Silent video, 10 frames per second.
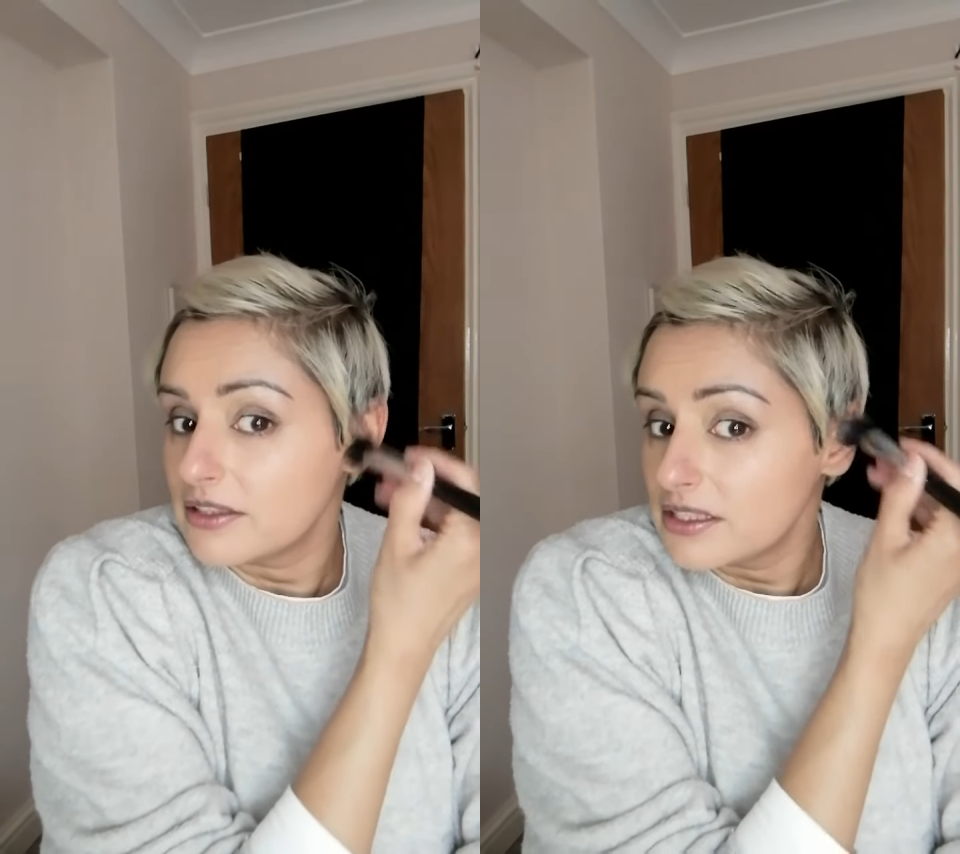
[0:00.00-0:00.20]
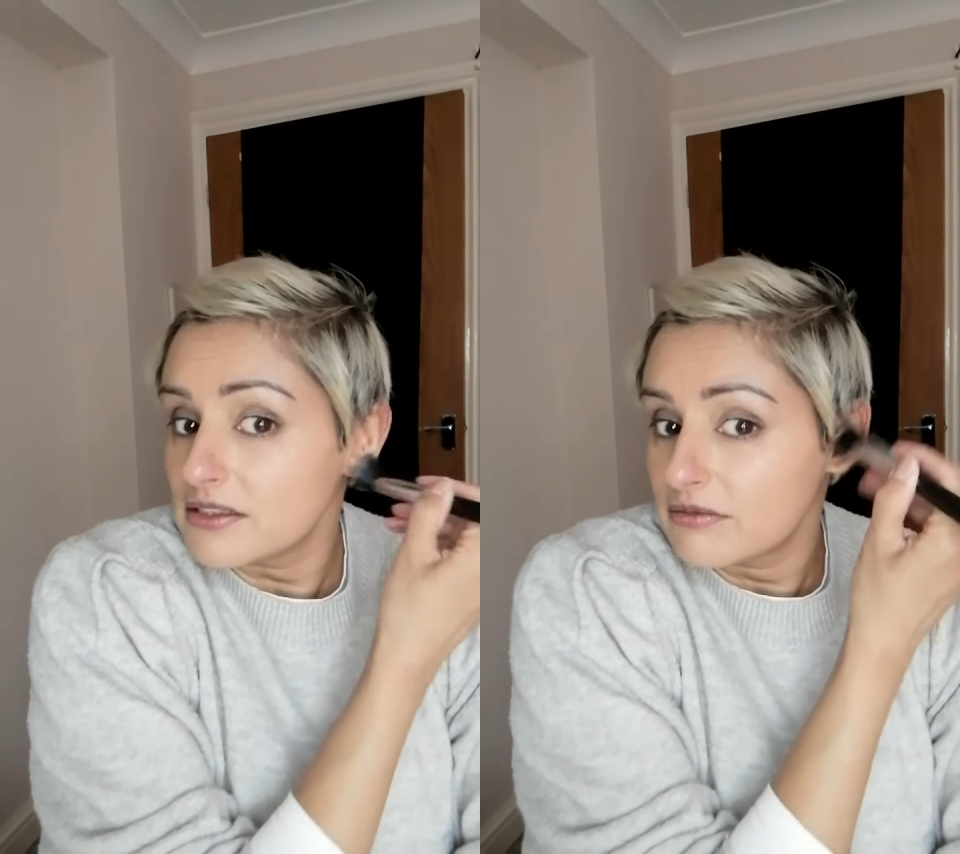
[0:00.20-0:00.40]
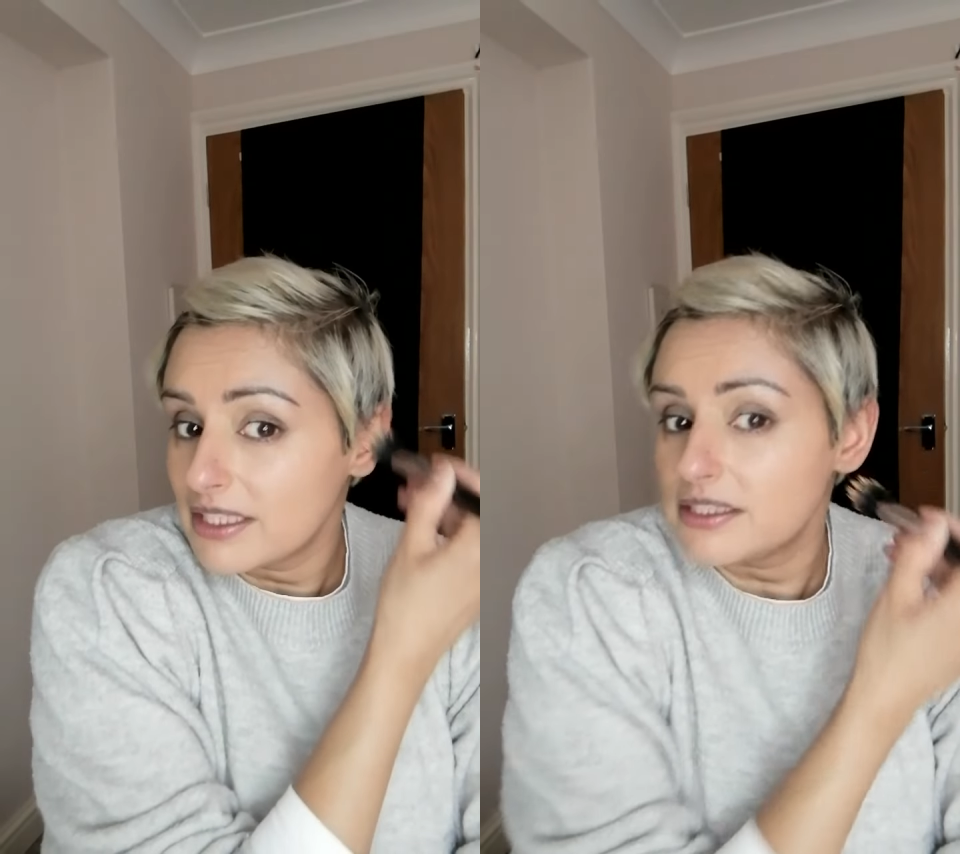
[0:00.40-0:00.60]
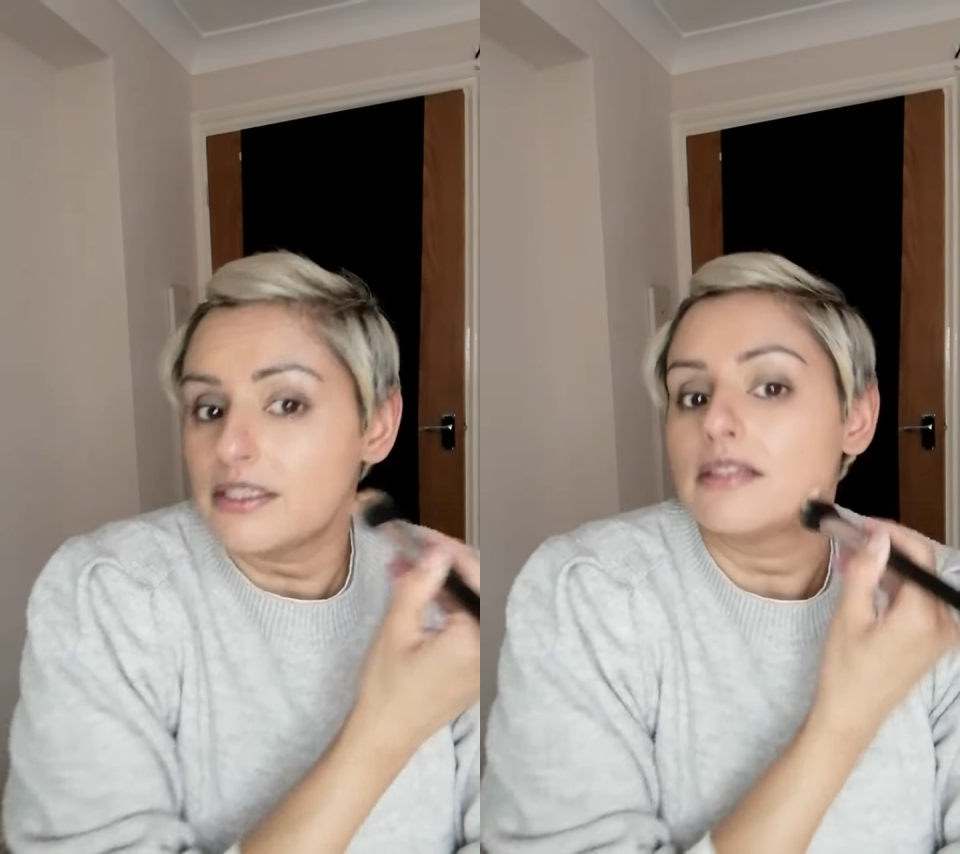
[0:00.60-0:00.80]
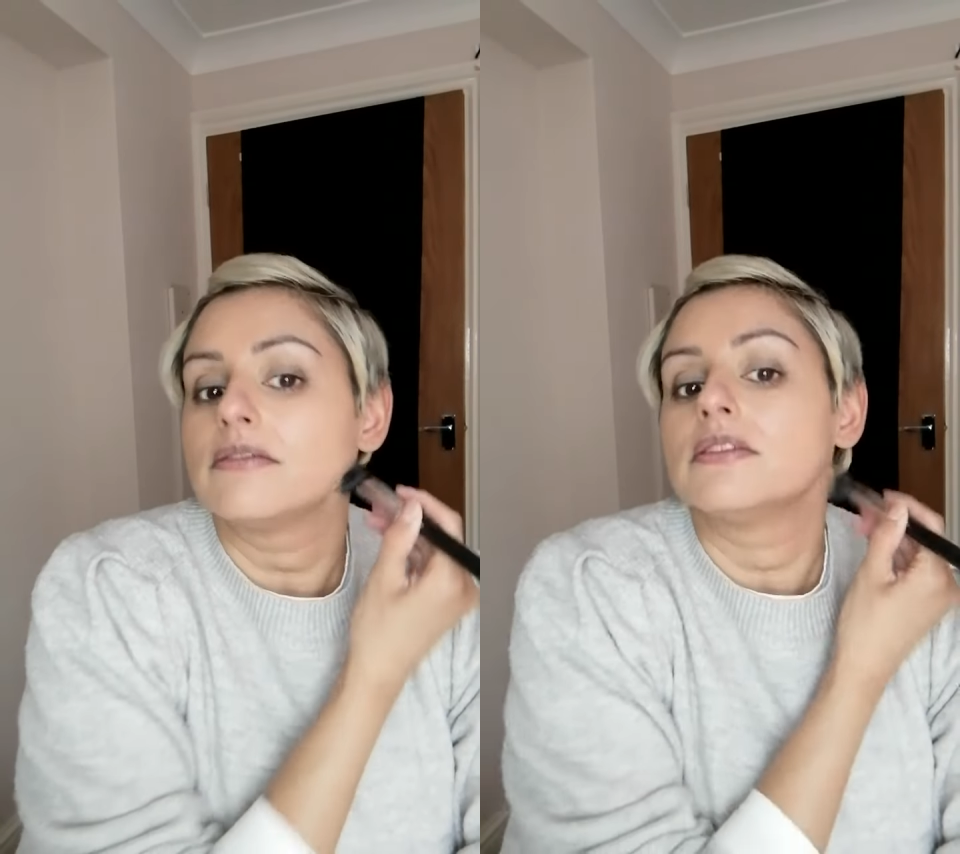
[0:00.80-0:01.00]
Do these look red to
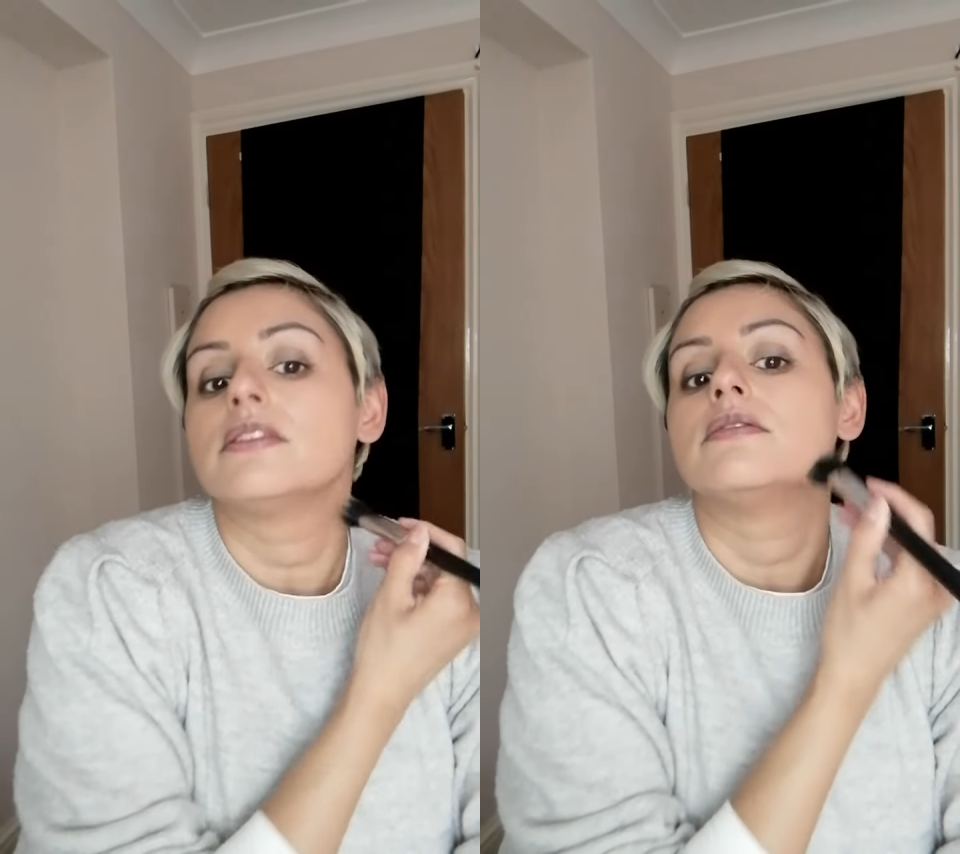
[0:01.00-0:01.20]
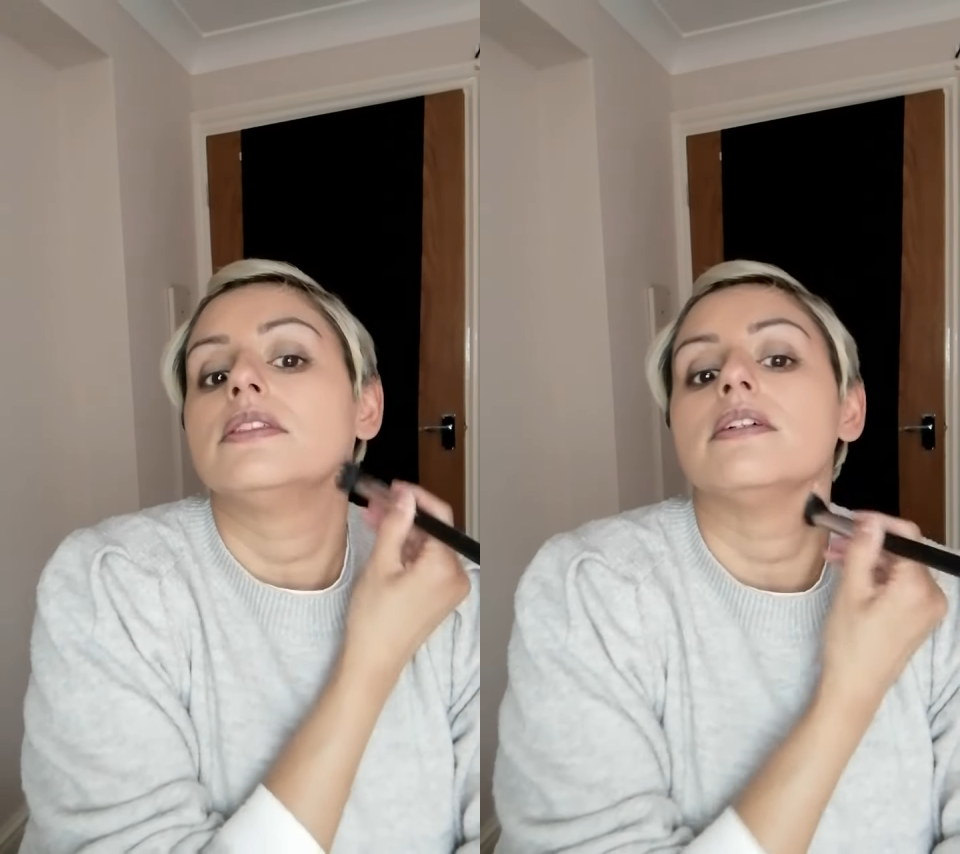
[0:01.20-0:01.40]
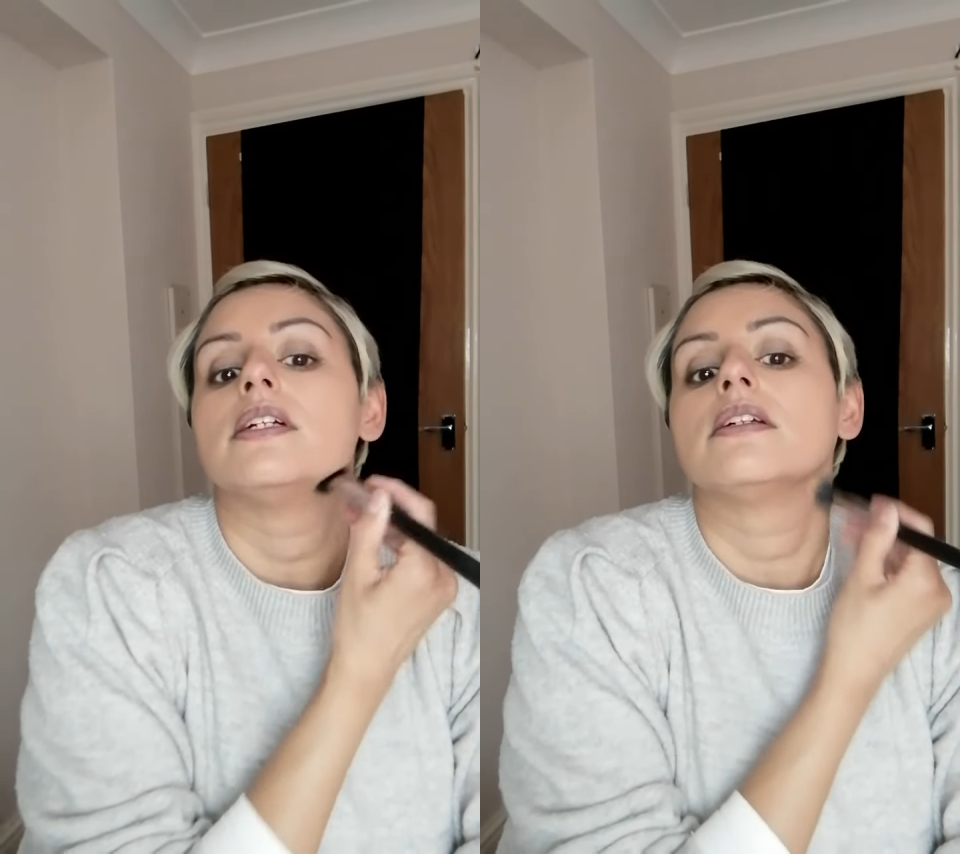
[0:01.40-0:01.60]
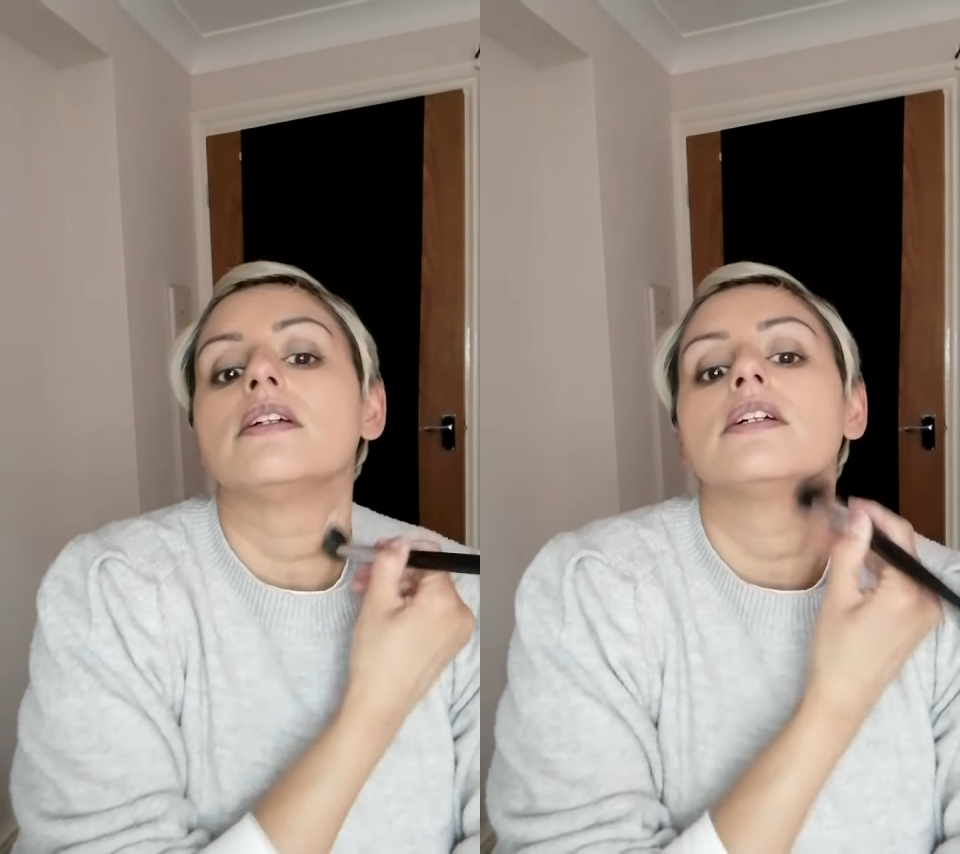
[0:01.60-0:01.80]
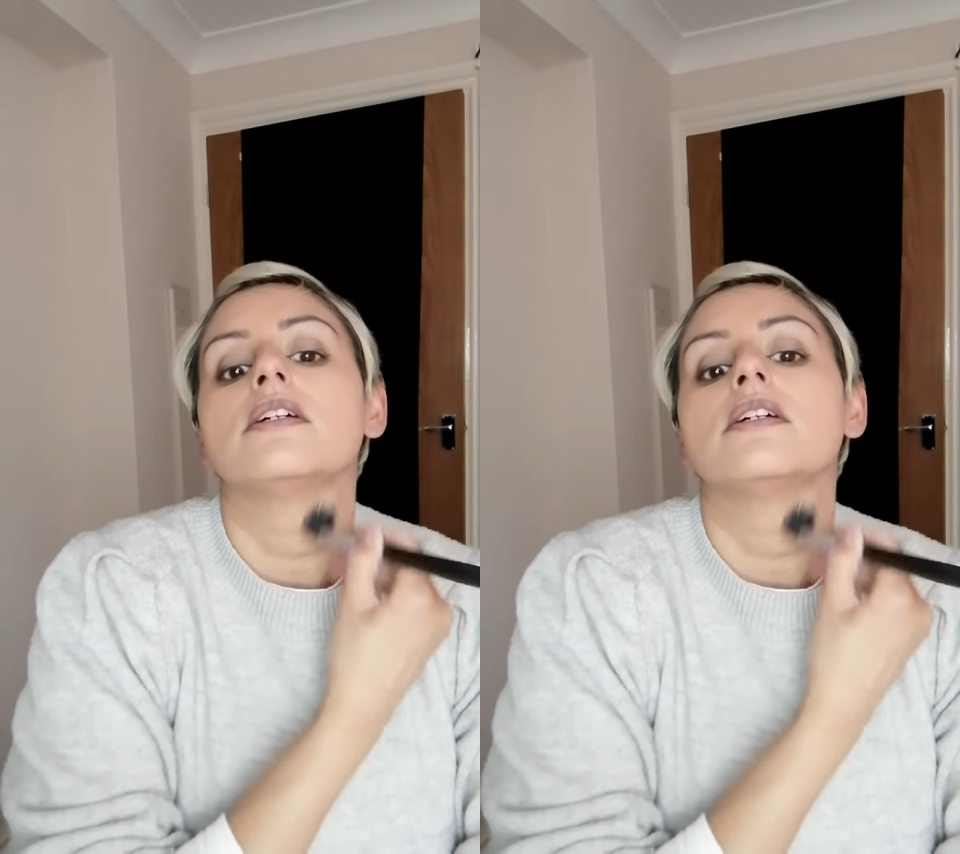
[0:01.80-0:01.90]
you? Really red.